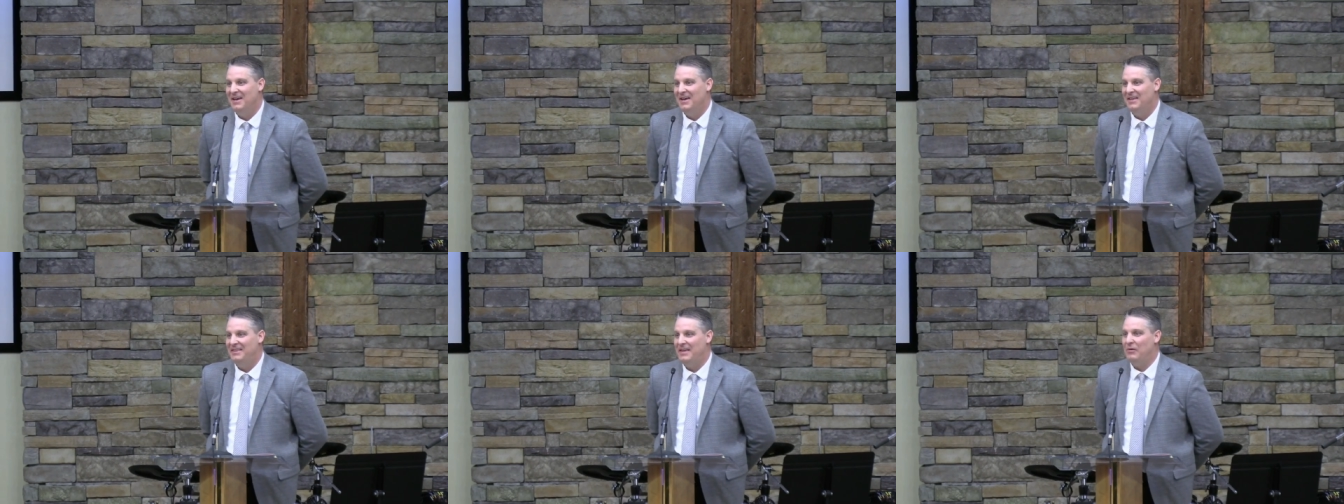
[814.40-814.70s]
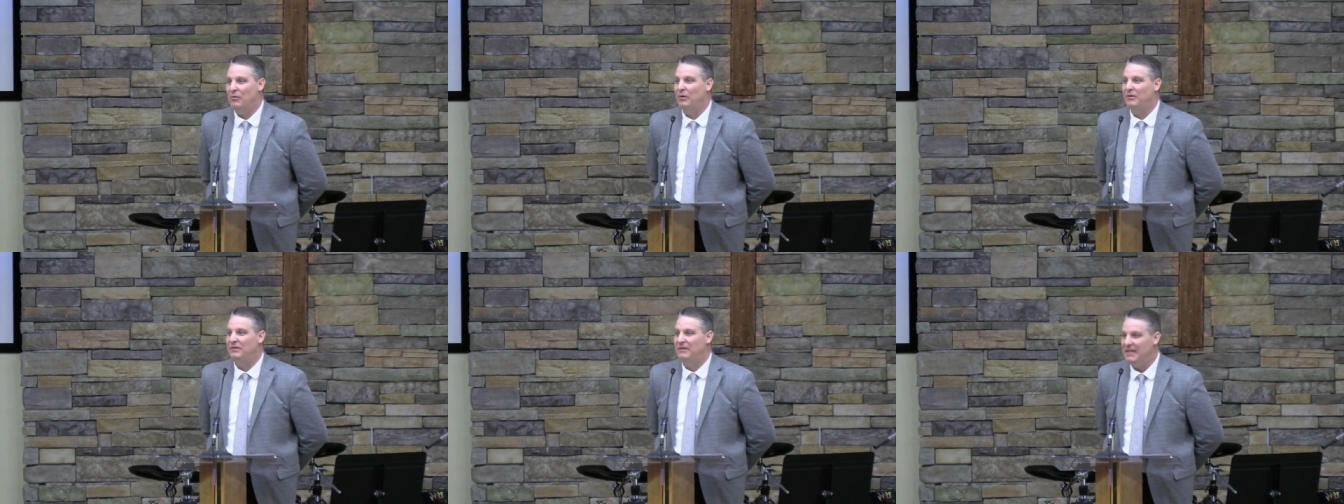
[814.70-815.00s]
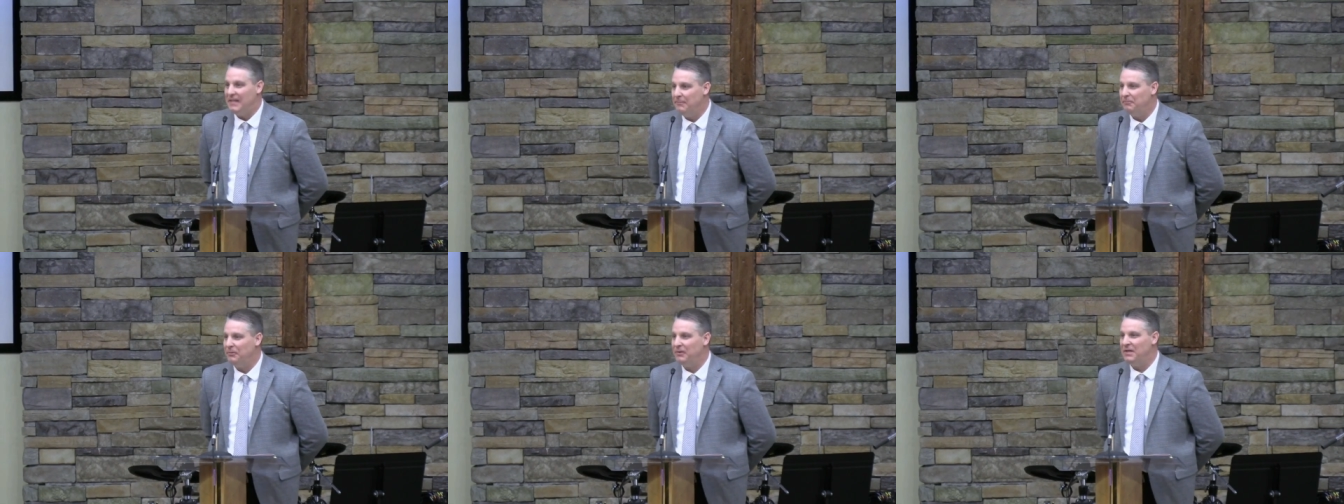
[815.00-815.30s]
They were
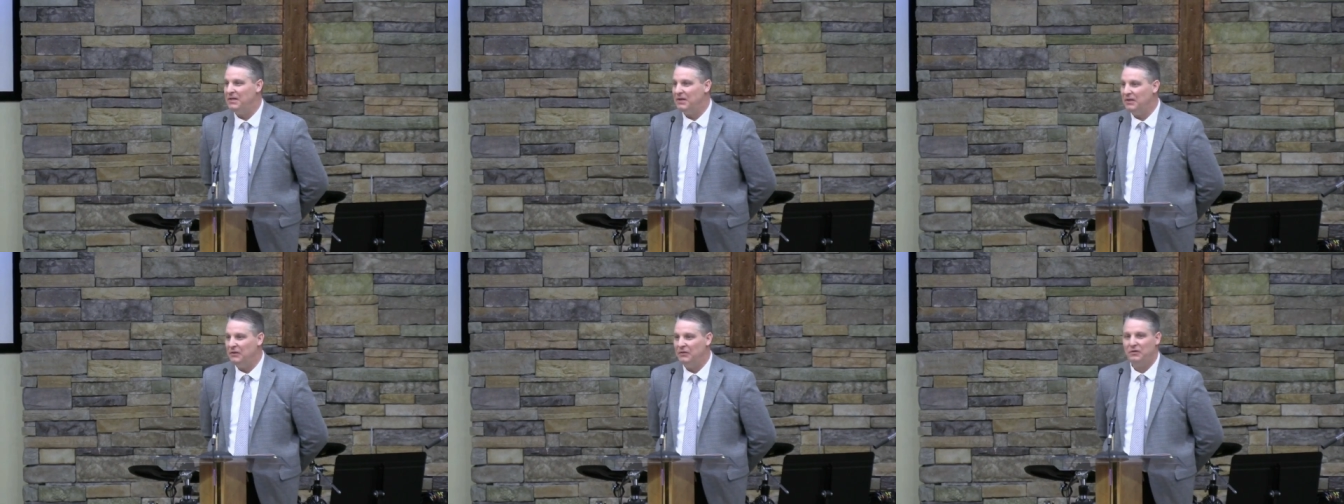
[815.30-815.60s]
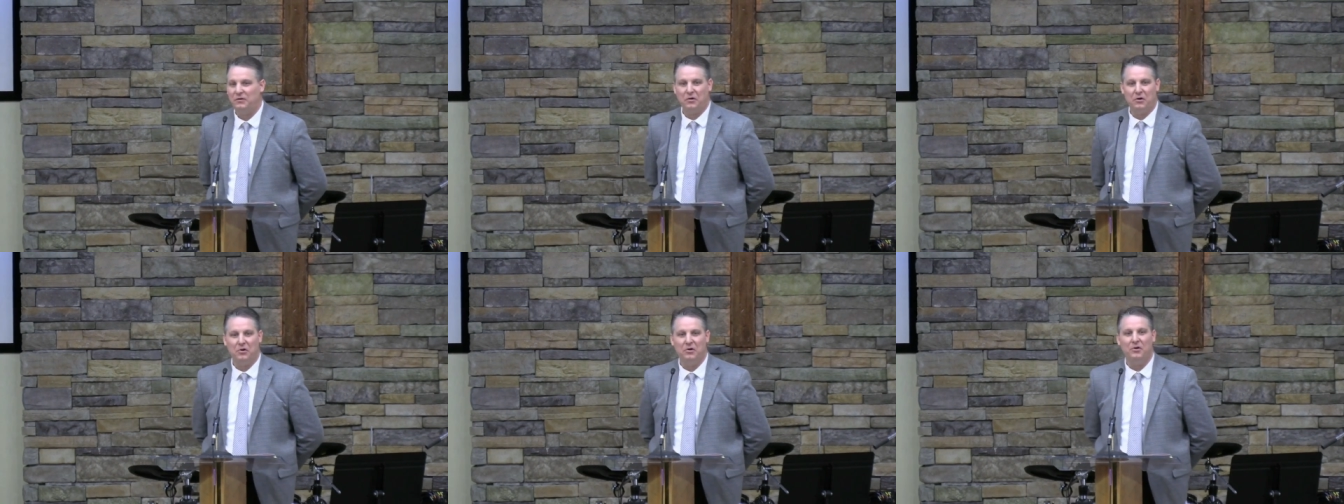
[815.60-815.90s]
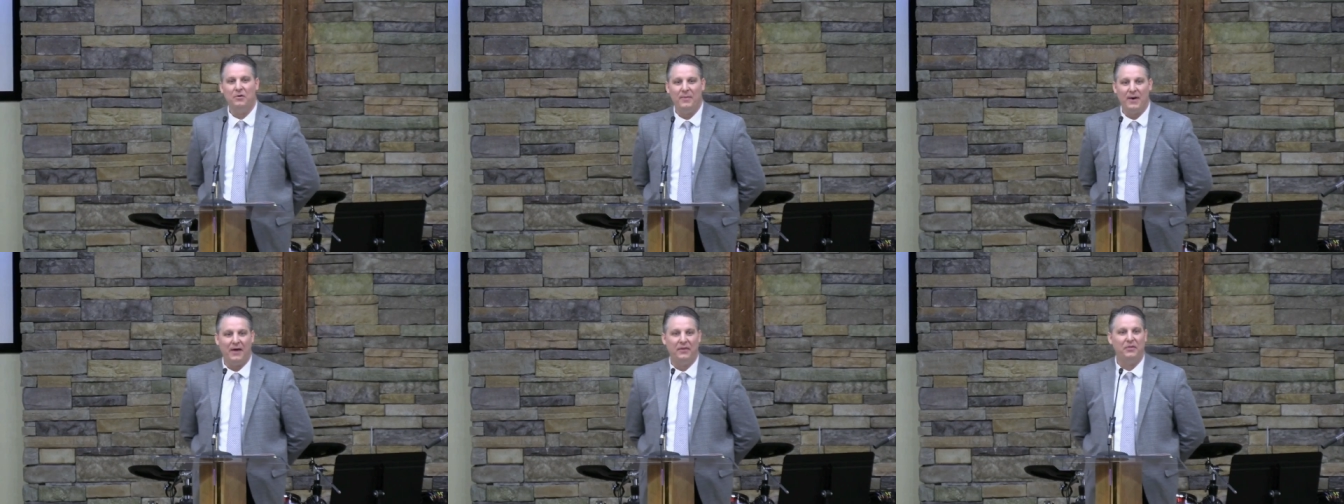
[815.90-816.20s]
deeply concerned
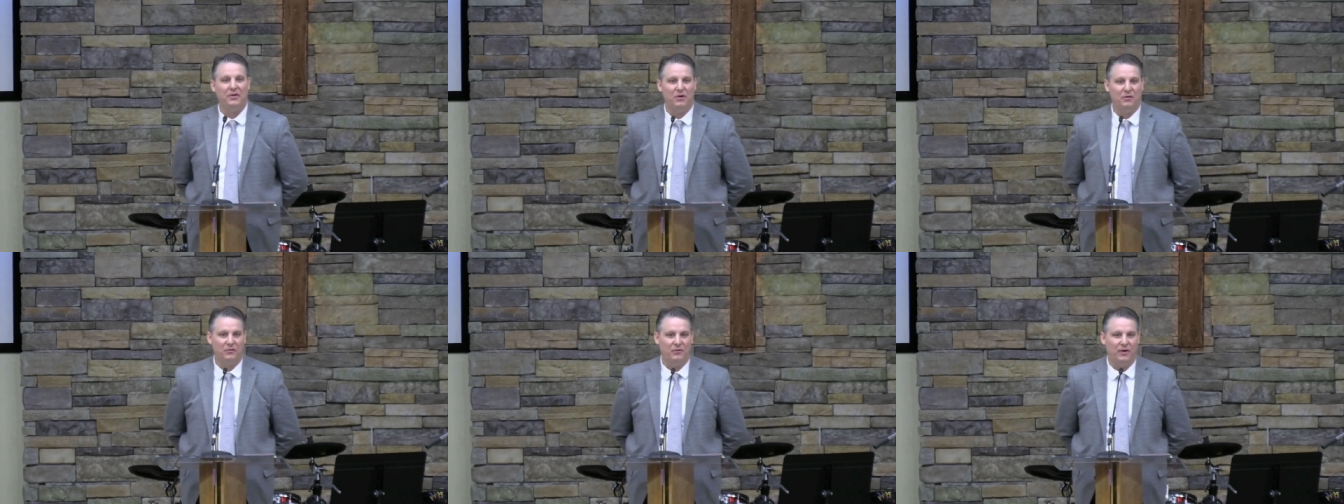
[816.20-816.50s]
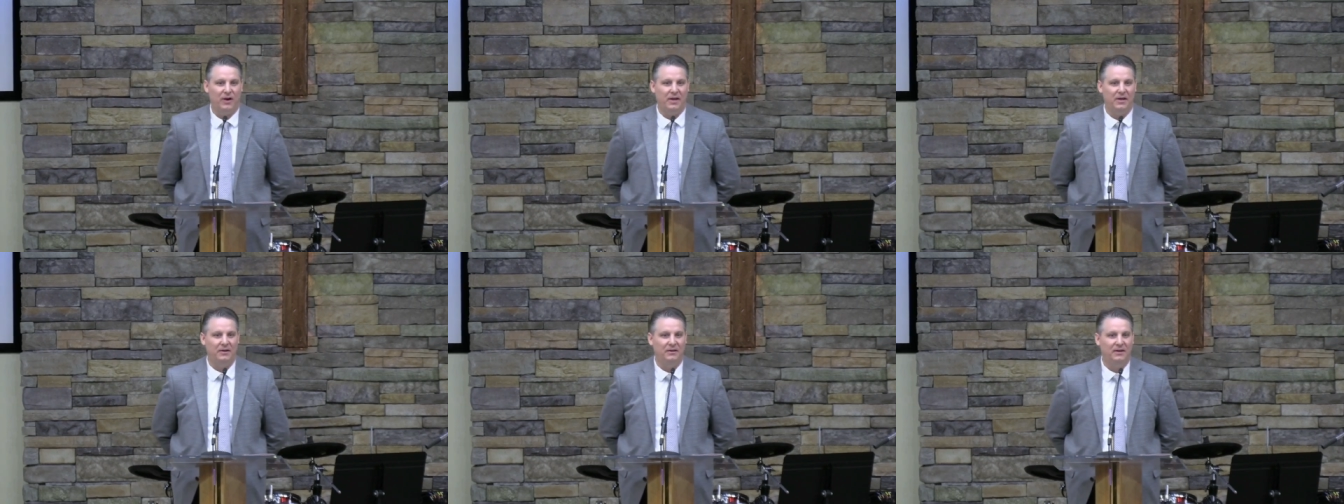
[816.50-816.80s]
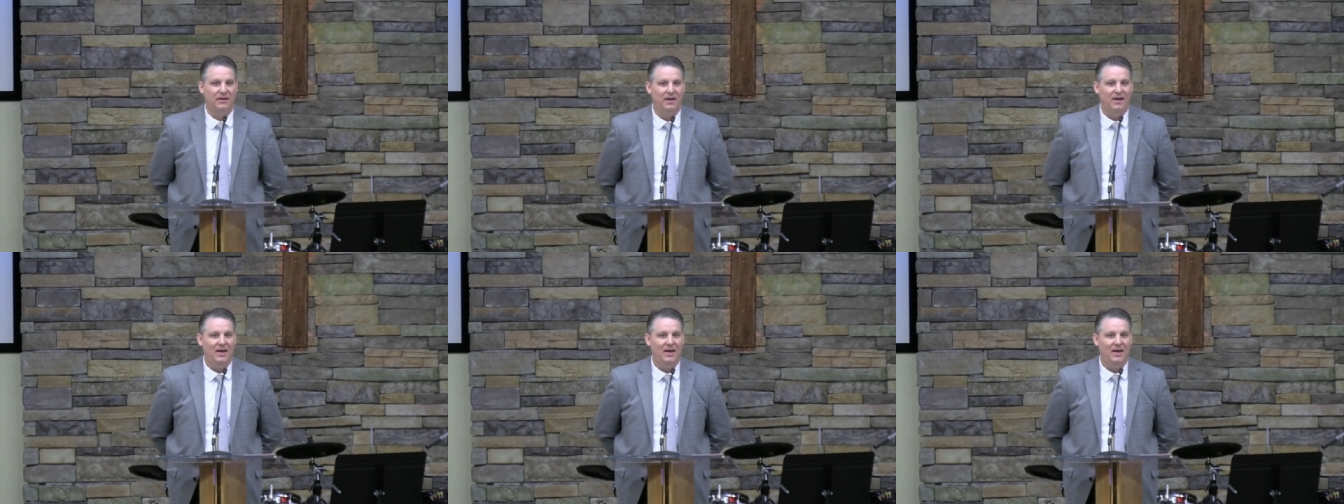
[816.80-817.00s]
about their friend